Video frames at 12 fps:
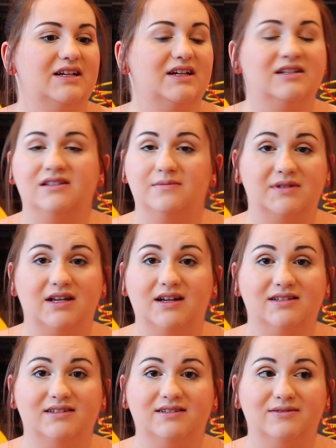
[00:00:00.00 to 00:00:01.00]
is
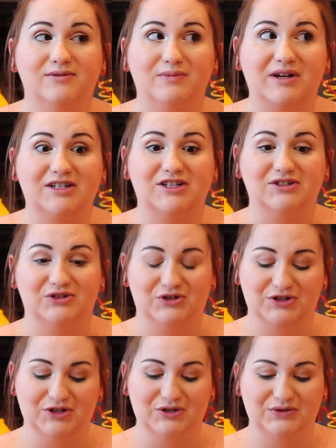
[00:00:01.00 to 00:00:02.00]
obsessed with my
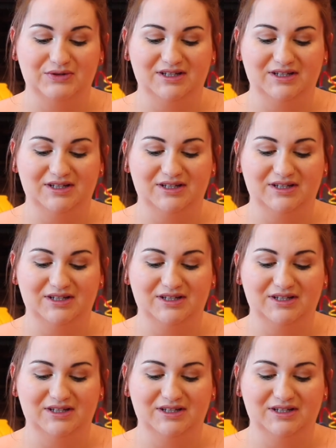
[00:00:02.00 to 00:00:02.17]
children too,